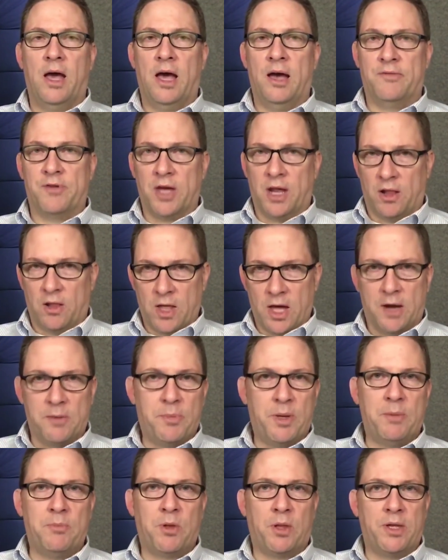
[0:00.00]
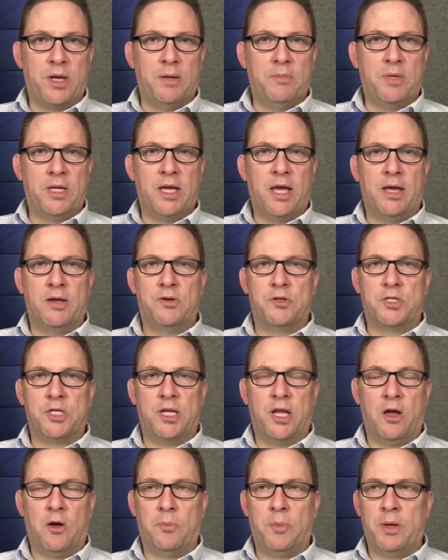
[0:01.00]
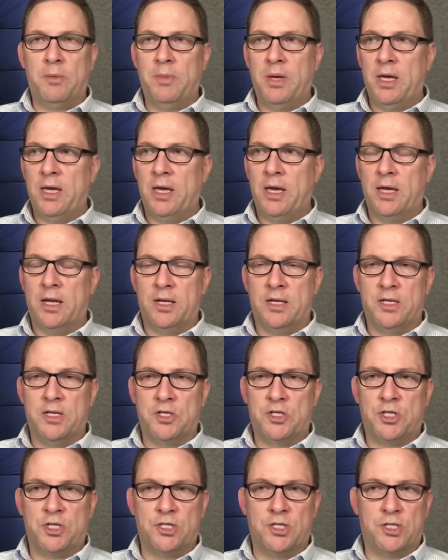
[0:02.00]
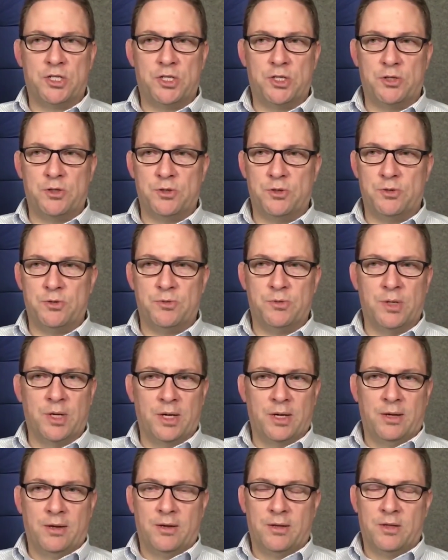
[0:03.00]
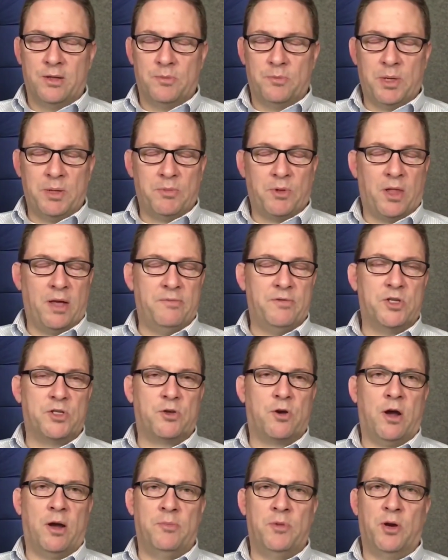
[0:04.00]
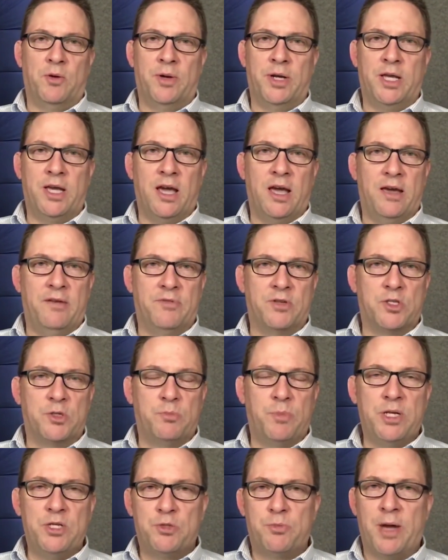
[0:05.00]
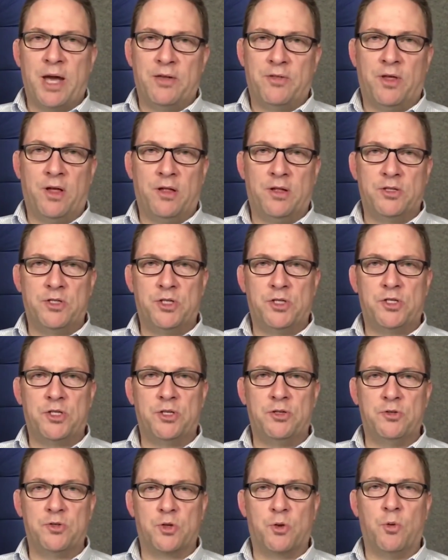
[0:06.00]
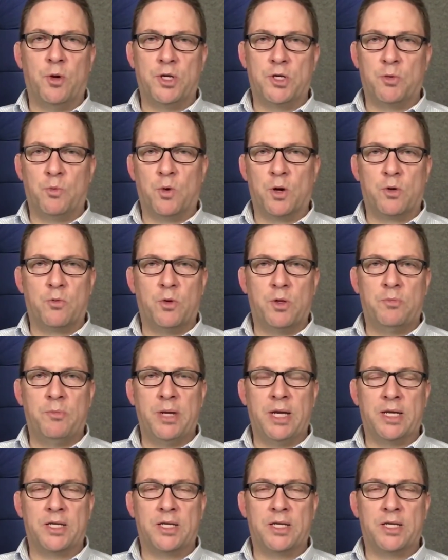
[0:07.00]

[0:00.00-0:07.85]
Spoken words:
I've got a lot of people at MD Anderson helping me, in addition to the people I've described already. I have a speech pathologist who's going to work with me